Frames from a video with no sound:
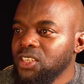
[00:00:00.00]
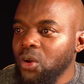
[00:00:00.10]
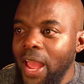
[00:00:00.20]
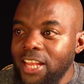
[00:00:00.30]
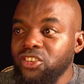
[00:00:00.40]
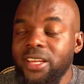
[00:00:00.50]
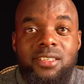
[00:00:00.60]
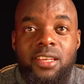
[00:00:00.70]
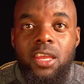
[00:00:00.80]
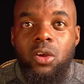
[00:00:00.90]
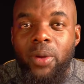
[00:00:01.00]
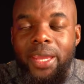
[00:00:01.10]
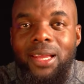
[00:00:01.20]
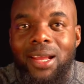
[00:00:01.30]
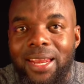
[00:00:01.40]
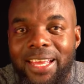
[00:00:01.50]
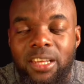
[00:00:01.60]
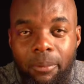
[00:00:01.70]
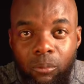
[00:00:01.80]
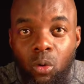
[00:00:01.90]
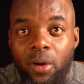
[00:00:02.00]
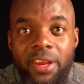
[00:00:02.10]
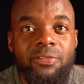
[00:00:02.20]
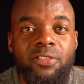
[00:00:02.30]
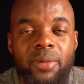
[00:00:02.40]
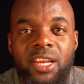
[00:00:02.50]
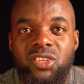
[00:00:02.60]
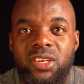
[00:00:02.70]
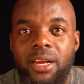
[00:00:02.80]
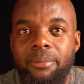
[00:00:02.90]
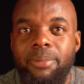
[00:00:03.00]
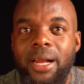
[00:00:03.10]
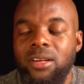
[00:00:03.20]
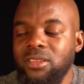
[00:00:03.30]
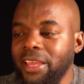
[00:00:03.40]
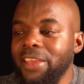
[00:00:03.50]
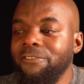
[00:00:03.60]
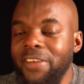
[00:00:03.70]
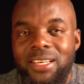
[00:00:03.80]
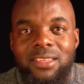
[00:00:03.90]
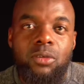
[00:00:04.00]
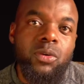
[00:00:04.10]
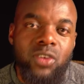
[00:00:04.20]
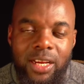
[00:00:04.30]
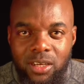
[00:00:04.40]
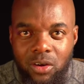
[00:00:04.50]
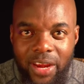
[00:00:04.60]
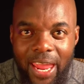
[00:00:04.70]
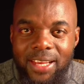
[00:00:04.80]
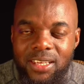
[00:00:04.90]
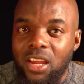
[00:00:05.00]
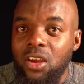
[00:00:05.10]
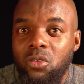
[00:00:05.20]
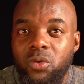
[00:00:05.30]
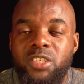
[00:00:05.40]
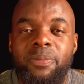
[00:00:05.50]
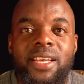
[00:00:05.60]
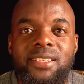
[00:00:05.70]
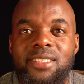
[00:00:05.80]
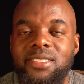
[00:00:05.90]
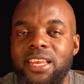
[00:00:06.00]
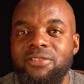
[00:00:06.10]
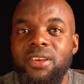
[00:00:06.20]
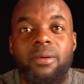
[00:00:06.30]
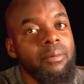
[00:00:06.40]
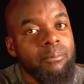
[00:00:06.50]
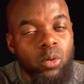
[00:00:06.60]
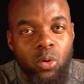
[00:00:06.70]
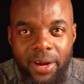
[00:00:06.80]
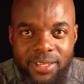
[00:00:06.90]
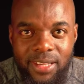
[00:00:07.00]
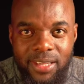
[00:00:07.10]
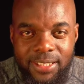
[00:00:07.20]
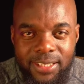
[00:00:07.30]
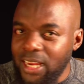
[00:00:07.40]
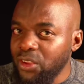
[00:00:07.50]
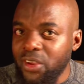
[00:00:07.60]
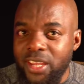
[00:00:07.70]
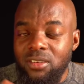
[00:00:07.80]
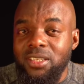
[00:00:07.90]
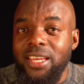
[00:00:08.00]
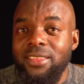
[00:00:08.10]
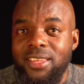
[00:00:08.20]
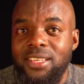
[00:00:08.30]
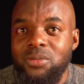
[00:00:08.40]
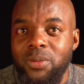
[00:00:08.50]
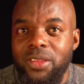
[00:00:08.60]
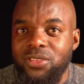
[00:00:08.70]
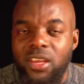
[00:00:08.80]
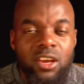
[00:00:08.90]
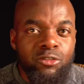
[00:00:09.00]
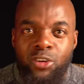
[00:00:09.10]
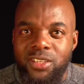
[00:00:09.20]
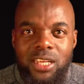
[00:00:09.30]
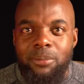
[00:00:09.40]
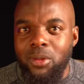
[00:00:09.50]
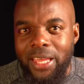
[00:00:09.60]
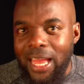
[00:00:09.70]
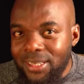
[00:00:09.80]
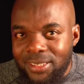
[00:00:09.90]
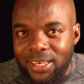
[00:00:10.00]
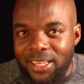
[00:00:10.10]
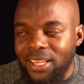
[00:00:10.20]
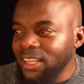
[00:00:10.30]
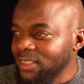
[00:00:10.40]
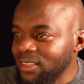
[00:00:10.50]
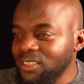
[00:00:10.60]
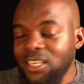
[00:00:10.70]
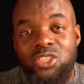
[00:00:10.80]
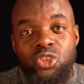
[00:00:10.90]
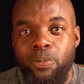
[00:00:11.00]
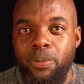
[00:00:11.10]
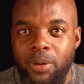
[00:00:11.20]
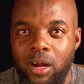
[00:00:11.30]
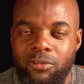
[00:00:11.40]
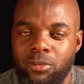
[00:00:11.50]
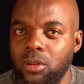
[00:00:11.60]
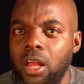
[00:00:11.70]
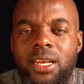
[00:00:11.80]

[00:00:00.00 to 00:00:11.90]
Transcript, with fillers: So as you can see, we can collect more information about the event that we're trying to create, which makes this even more exciting. Now you cannot get this with, for example, Calendly. This is super powerful.